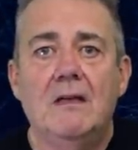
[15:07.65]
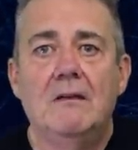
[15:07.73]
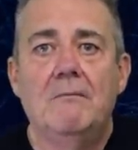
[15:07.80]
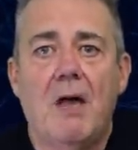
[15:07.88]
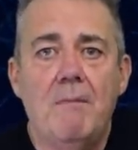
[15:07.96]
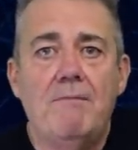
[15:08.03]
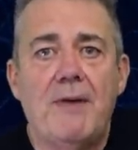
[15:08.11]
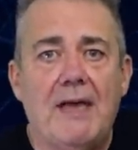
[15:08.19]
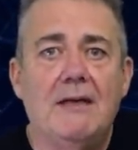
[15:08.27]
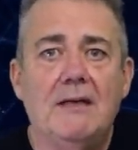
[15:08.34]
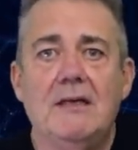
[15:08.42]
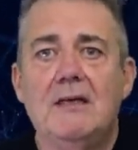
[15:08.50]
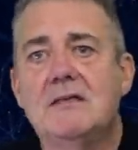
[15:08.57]
My
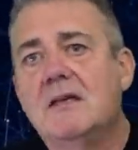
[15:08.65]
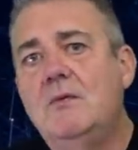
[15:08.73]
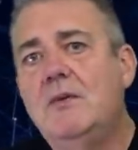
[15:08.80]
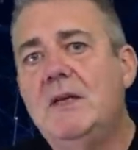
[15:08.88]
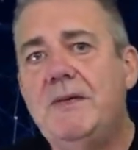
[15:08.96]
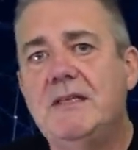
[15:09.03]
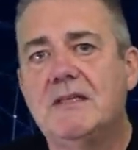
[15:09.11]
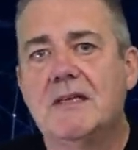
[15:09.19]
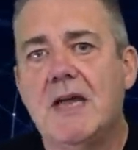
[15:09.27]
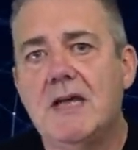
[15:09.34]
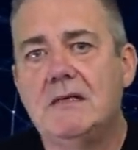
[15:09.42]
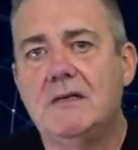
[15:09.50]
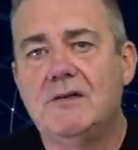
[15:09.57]
bet is that we'd be
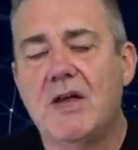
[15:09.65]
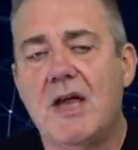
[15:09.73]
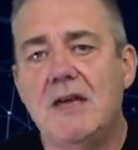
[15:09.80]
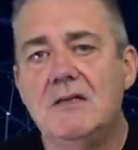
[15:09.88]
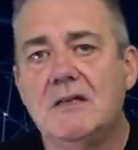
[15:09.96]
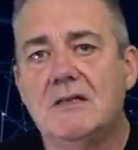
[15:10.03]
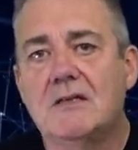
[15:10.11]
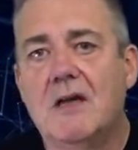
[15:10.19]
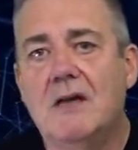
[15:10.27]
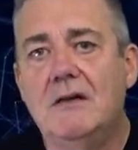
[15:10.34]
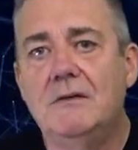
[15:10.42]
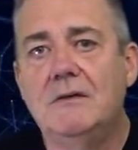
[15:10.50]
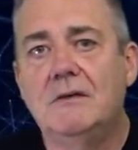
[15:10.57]
scared to change this
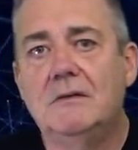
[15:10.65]
code.